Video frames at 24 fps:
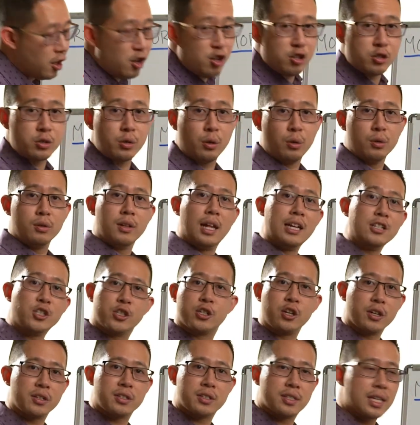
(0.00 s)
So let's
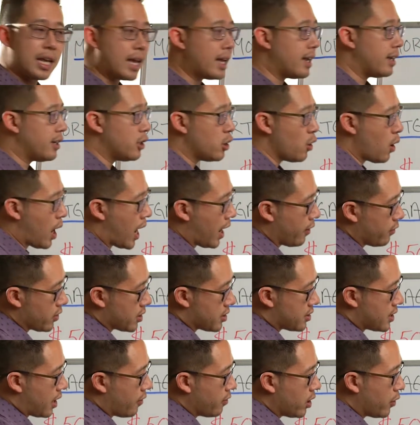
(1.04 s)
just say you have a
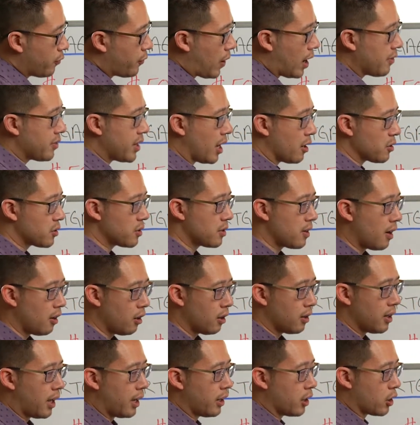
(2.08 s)

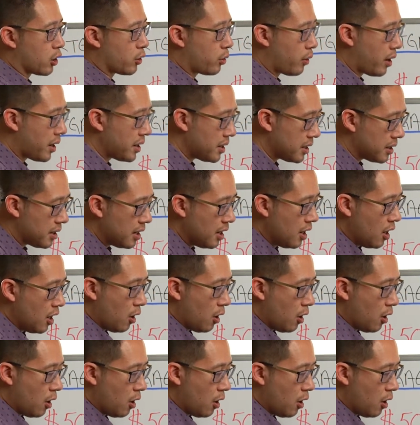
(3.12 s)
$75,000 line of credit